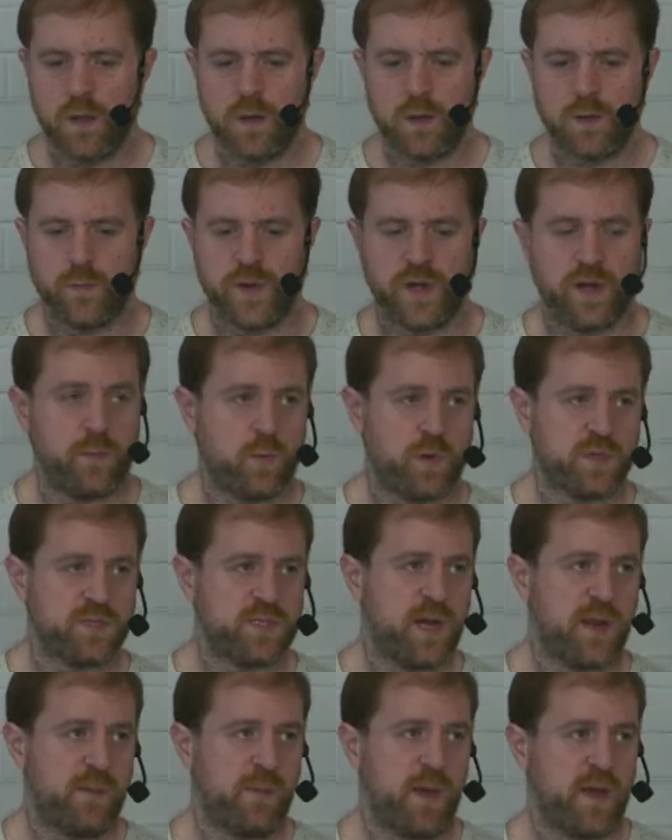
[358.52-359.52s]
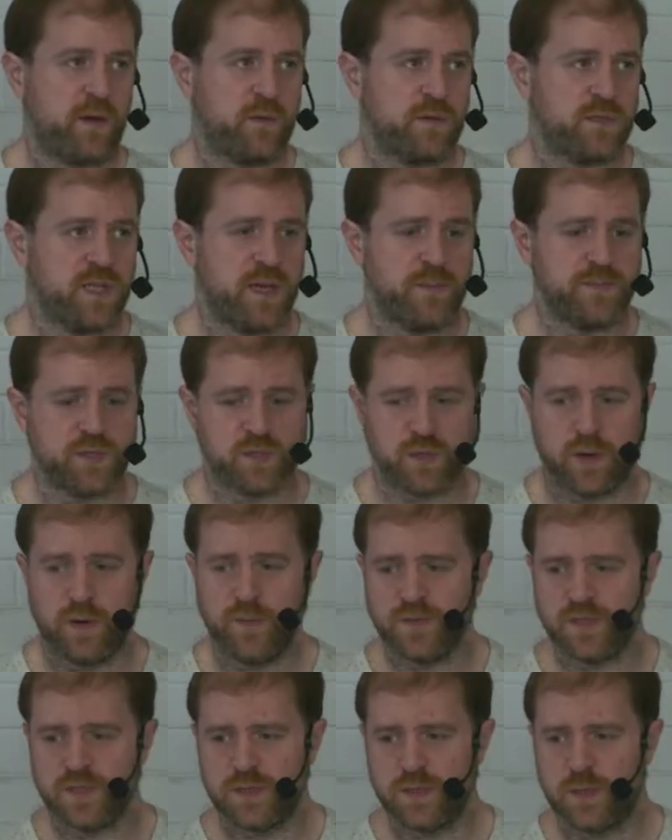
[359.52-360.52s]
We didn't want any manual steps or
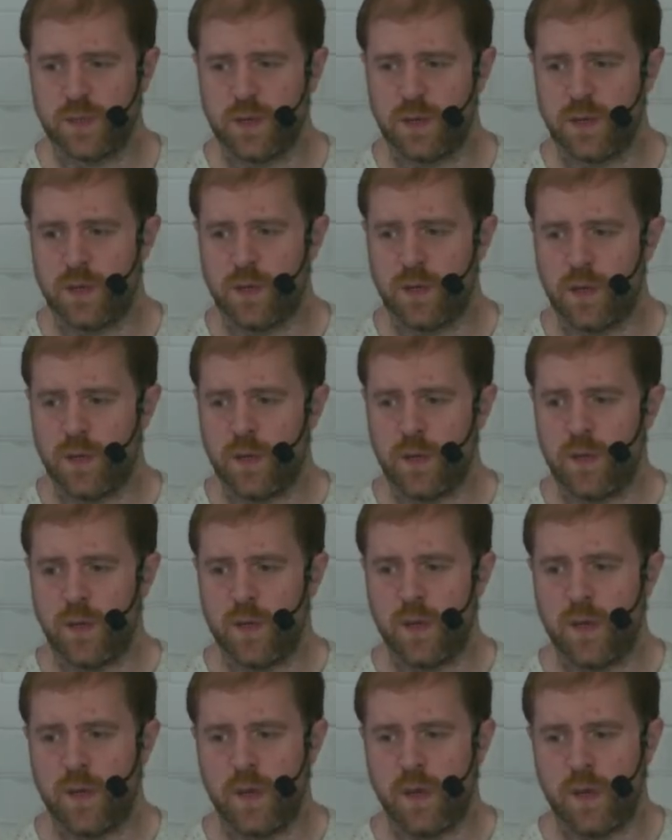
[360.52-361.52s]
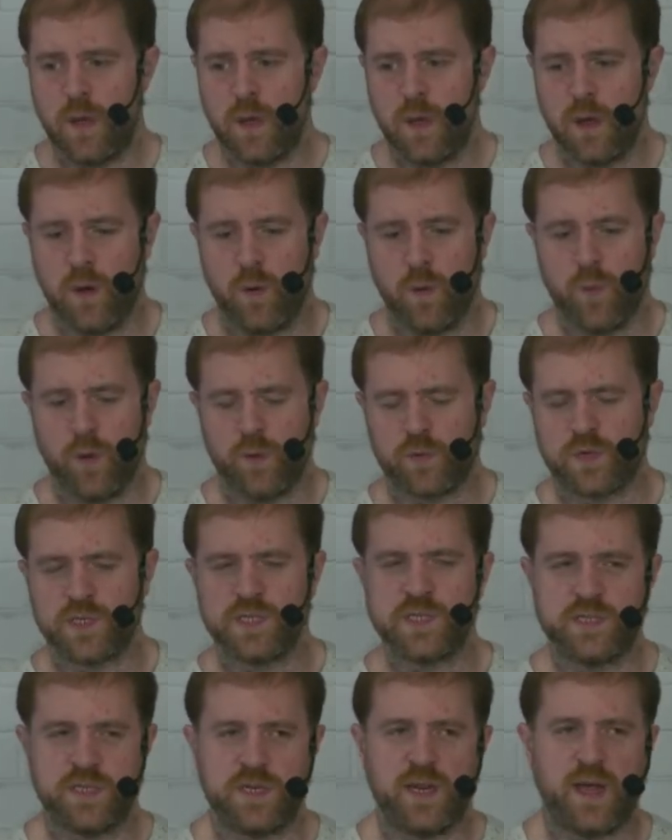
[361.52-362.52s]
scripts. We
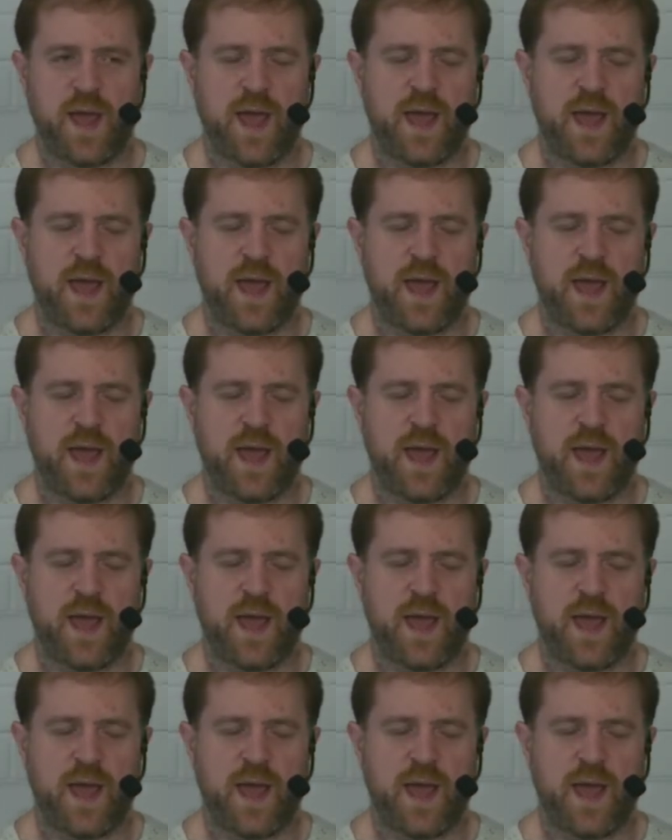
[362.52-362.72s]
wanted it to